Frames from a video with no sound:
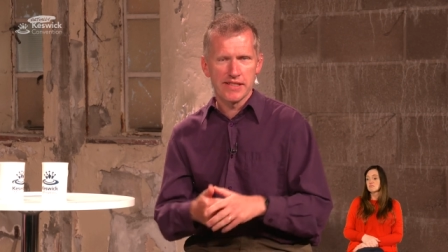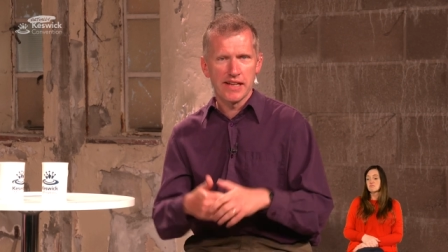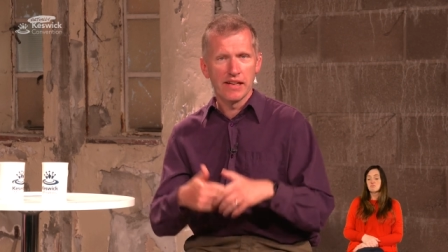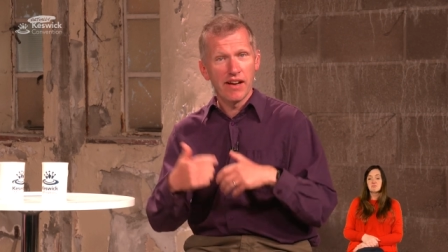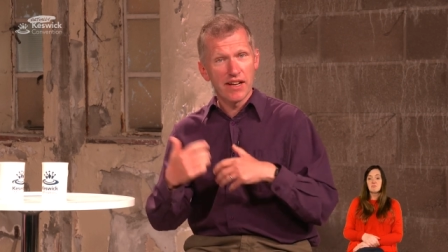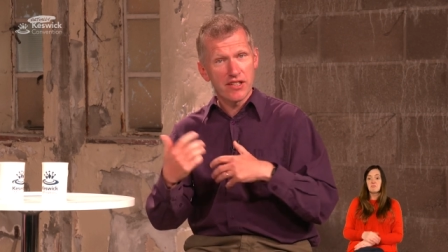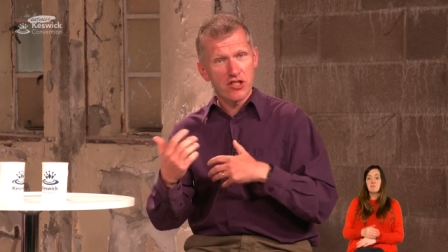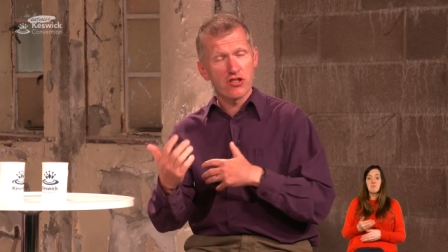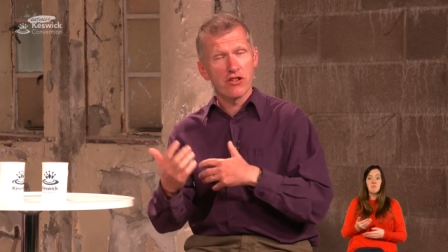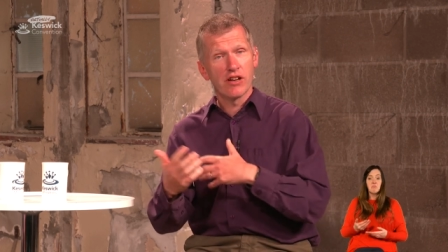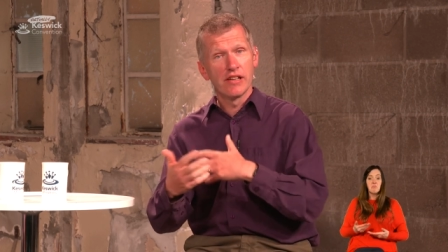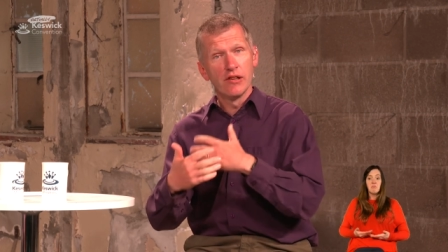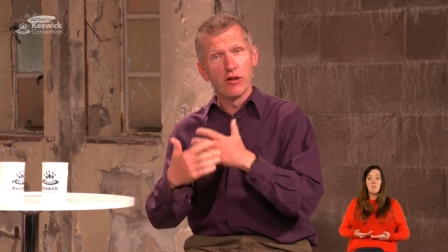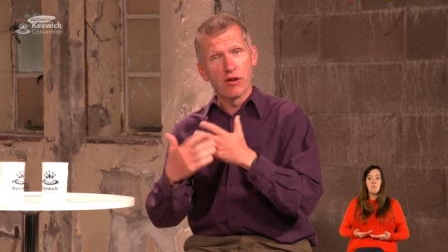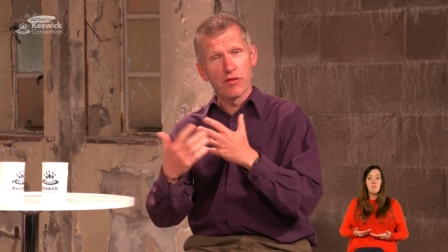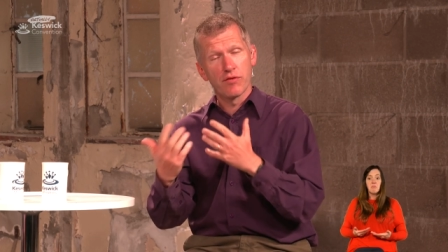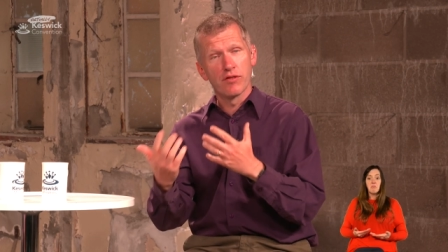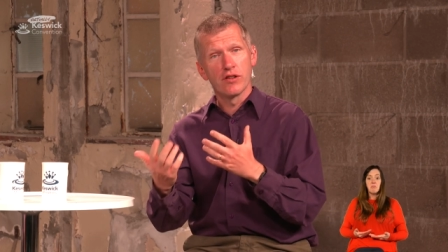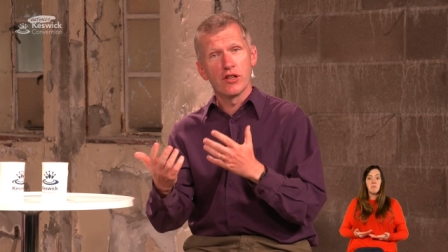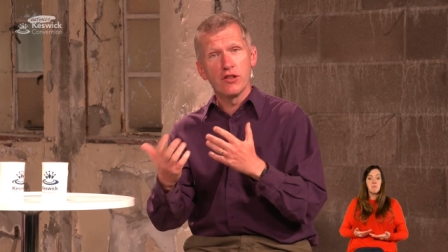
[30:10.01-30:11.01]
I like to try and
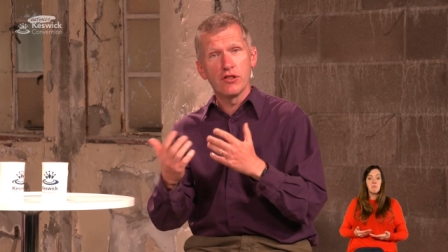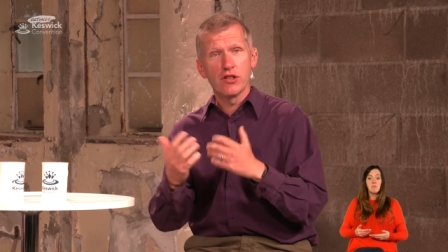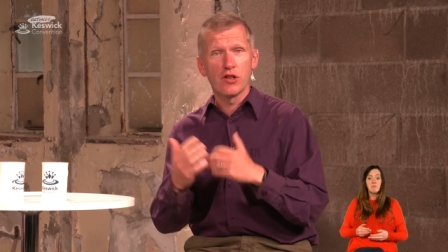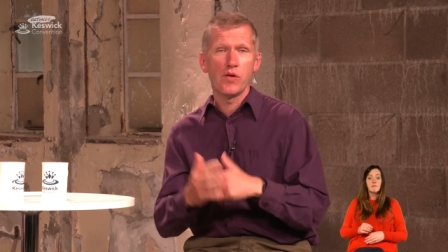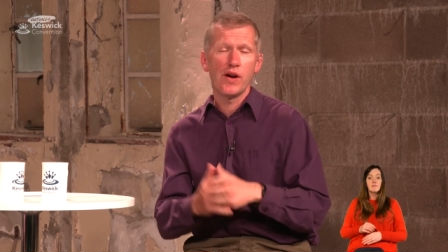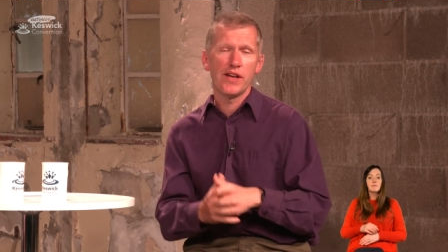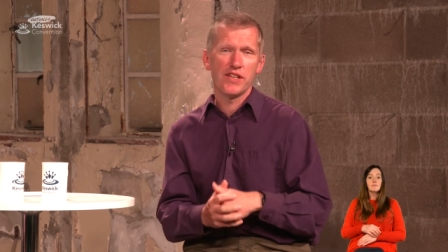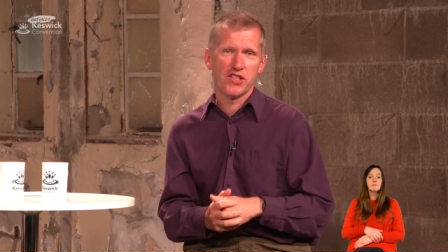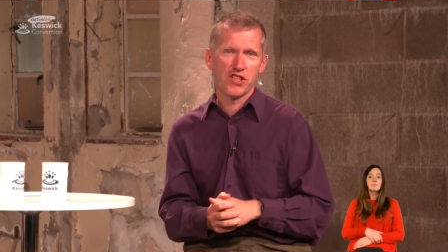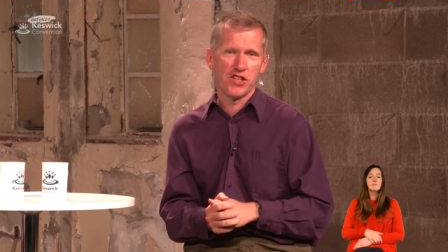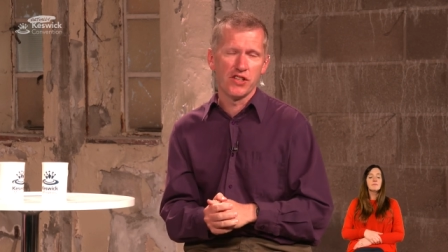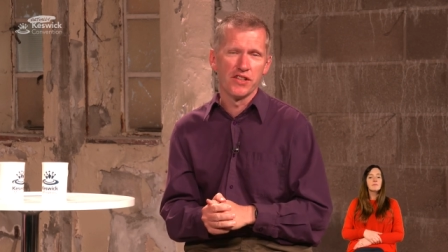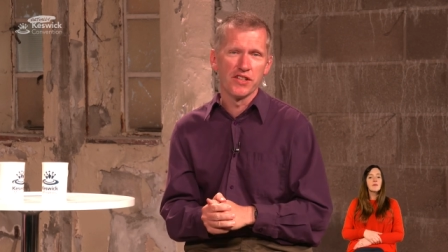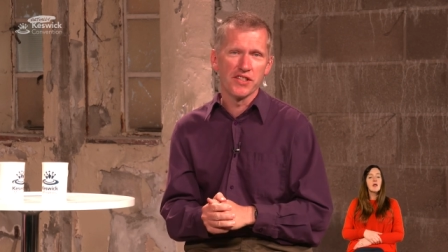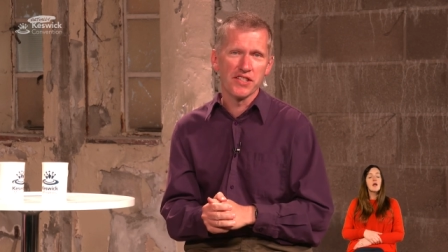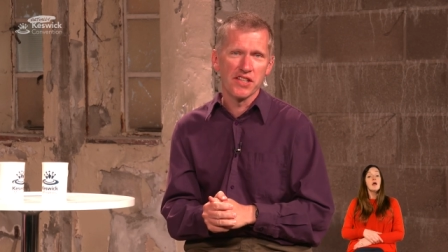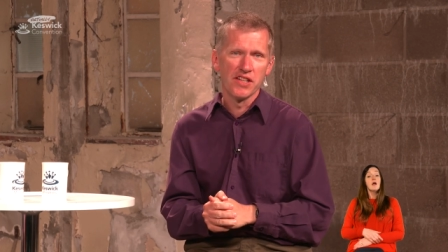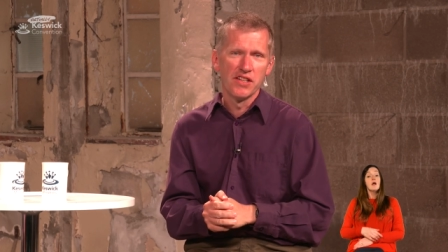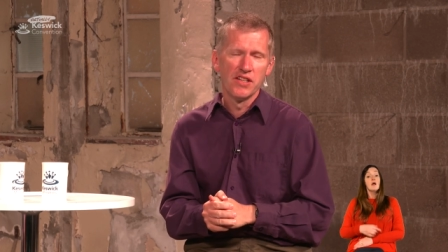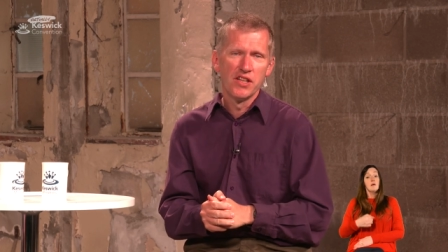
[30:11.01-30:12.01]
look for good
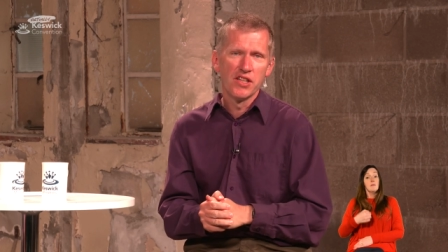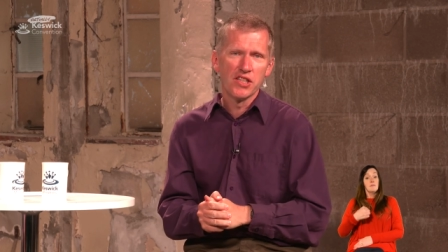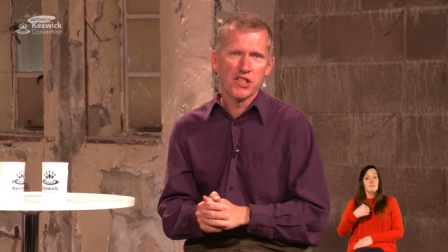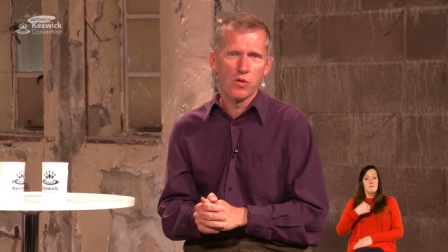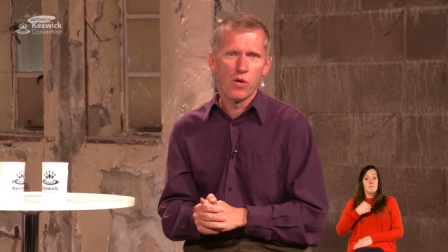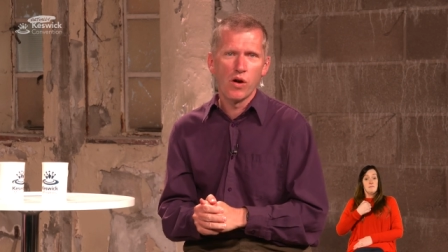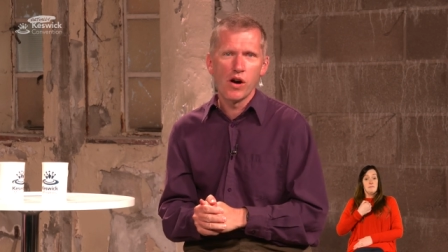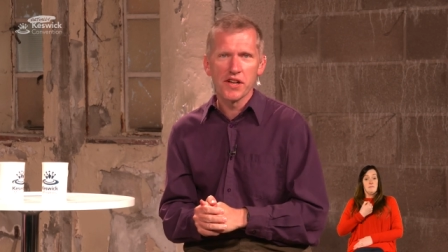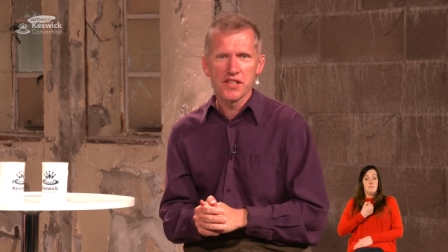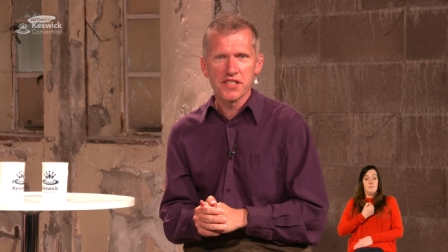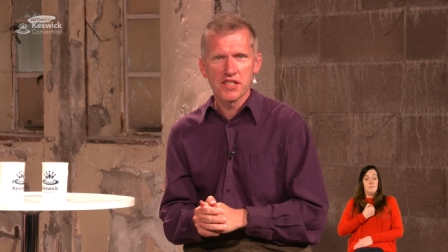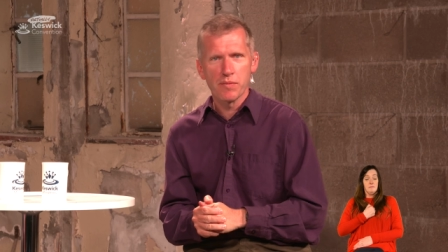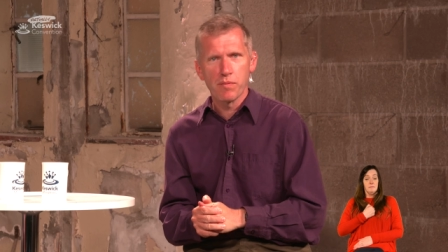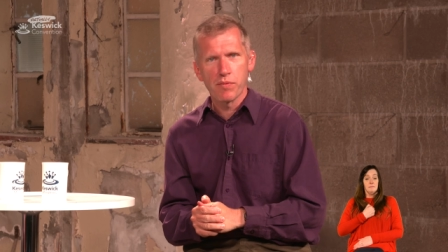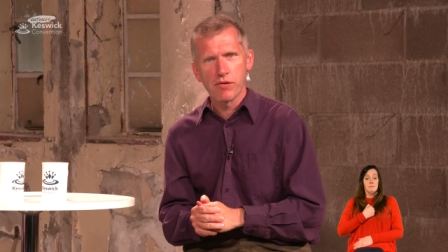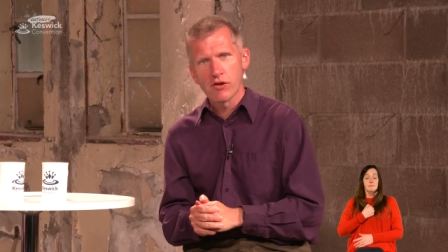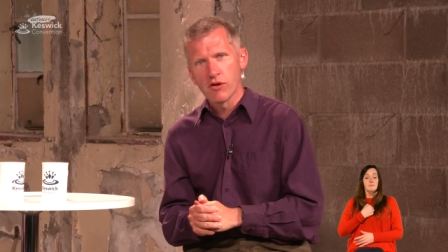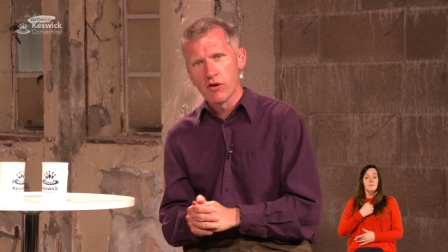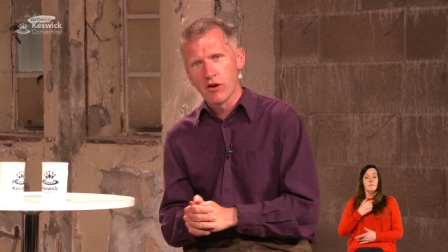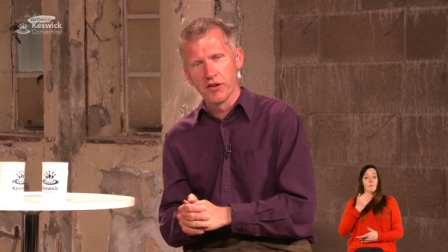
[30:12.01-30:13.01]
questions to ask to
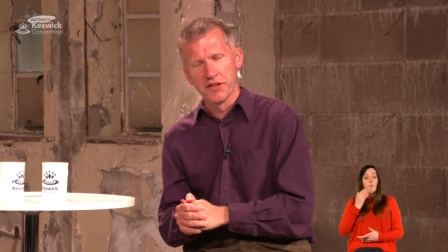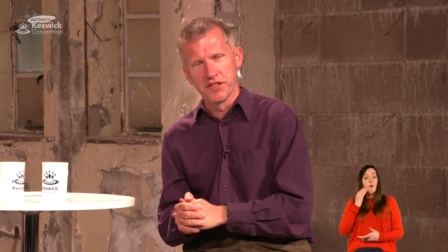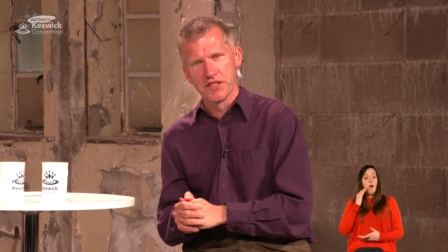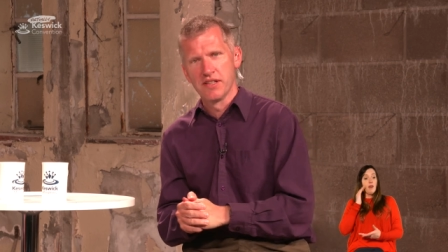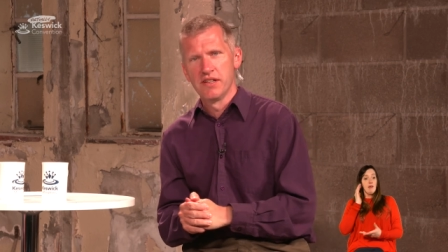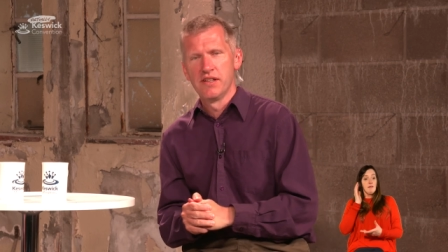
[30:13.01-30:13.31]
prod